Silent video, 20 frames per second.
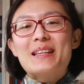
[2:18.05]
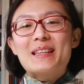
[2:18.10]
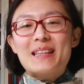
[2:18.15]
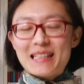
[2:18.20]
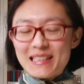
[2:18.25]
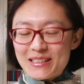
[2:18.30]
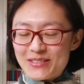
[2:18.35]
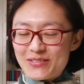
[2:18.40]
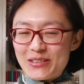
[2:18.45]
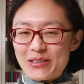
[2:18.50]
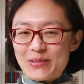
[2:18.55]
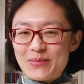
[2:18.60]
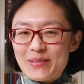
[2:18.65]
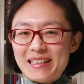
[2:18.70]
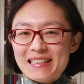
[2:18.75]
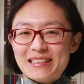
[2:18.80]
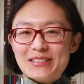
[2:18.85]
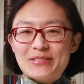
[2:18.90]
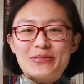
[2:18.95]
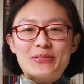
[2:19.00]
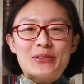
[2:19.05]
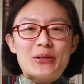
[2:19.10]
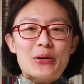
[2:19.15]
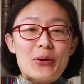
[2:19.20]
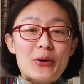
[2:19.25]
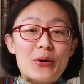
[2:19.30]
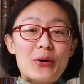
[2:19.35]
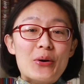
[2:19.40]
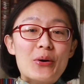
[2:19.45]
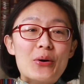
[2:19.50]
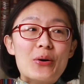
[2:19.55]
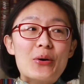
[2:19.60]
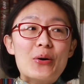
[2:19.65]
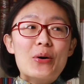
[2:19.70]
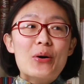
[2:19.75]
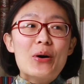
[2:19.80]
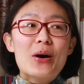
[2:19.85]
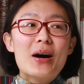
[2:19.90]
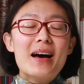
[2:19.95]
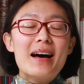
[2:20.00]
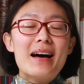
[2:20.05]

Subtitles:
Thanks very much for all